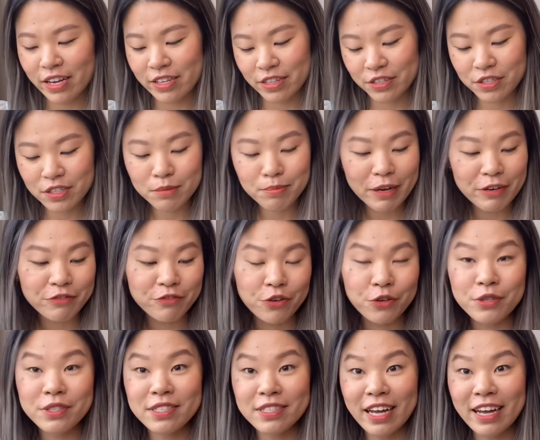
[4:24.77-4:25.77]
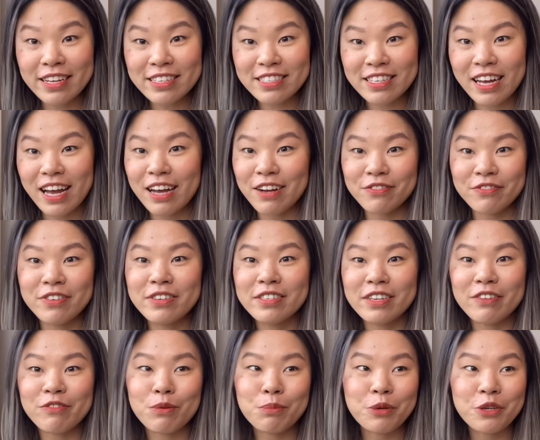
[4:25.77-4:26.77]
This is my first set. I've
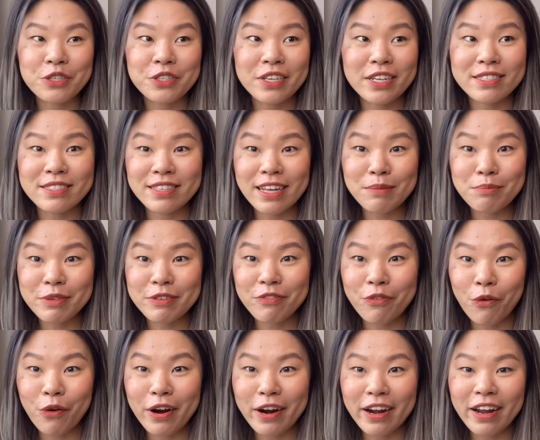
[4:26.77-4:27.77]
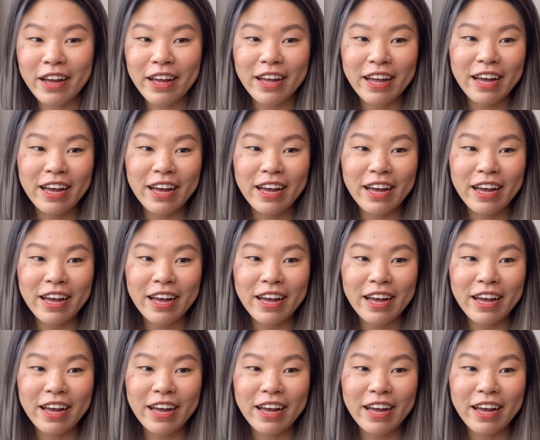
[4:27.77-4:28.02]
never purchased a set before,